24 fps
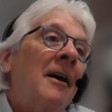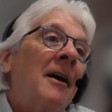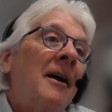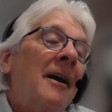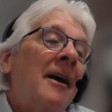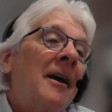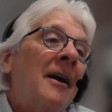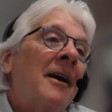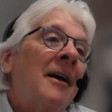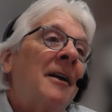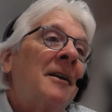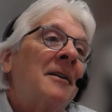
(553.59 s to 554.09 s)

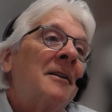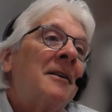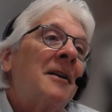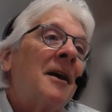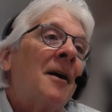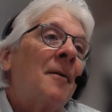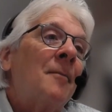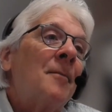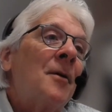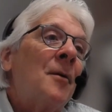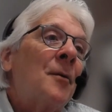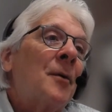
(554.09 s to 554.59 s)
And
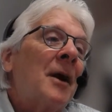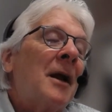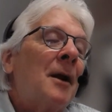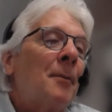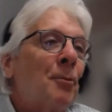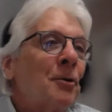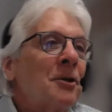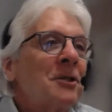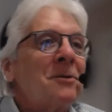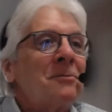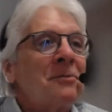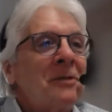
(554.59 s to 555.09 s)
we got to
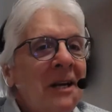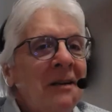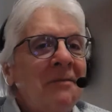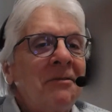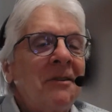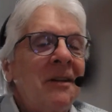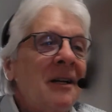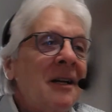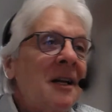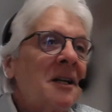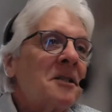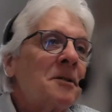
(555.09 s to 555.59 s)
put some
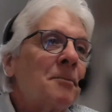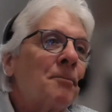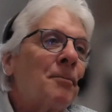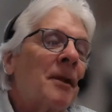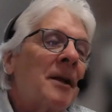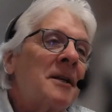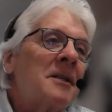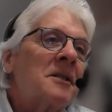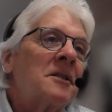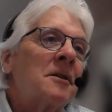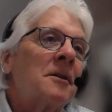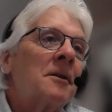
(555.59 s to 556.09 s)
safety nets in
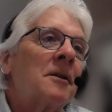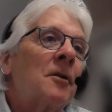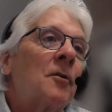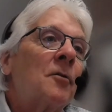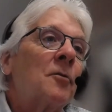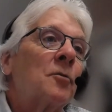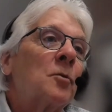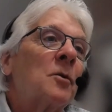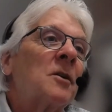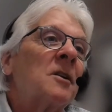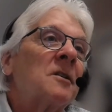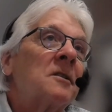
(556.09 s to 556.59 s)
place. So,
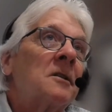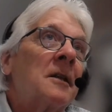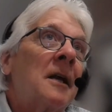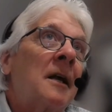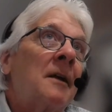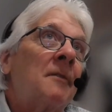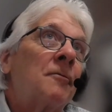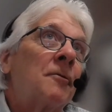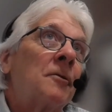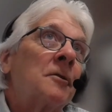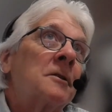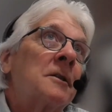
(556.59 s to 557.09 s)
real
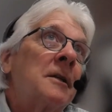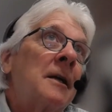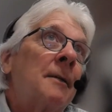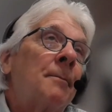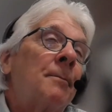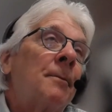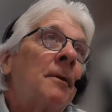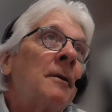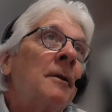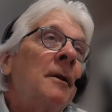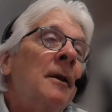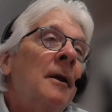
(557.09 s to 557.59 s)
estate, for
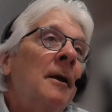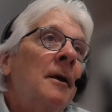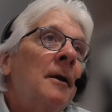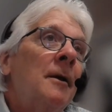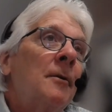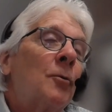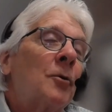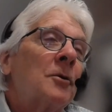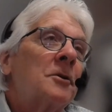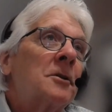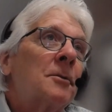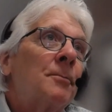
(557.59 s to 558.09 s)
example,
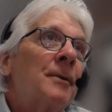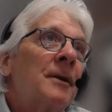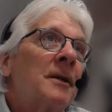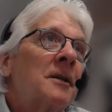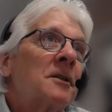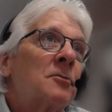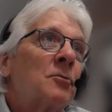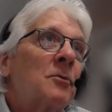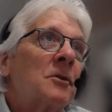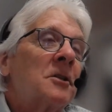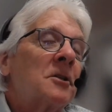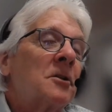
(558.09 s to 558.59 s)
what's the
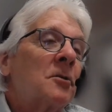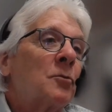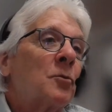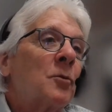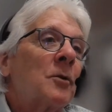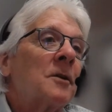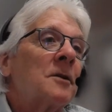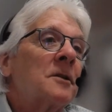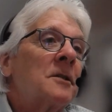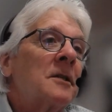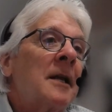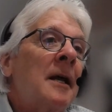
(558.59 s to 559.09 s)
biggest risk of
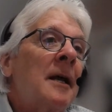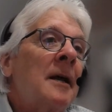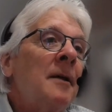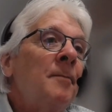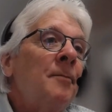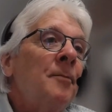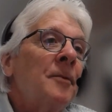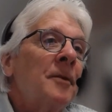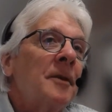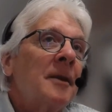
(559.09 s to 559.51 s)
real estate?